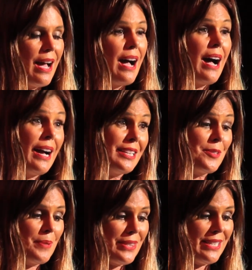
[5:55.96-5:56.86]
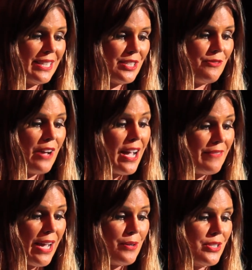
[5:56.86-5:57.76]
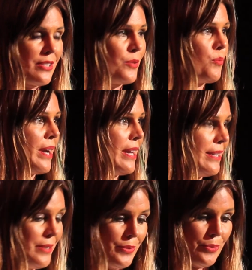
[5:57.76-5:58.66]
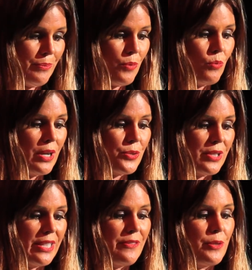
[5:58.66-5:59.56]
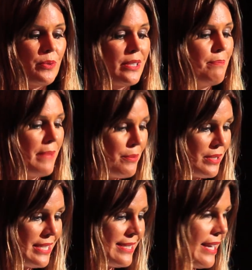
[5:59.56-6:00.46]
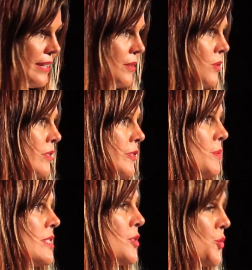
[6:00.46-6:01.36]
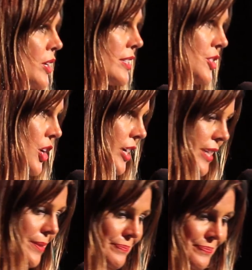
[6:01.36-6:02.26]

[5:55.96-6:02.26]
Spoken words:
I spent the next 5 hours in the waiting room wondering if he really meant what he said or if it was the drugs talking.